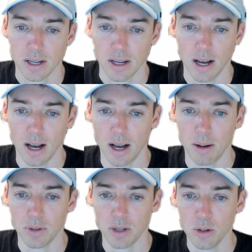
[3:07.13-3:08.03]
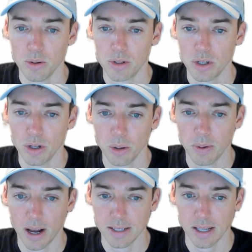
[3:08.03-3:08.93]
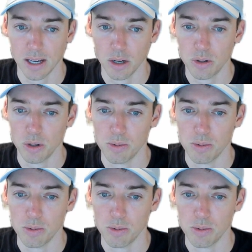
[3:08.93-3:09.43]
YouTube, I say YouTube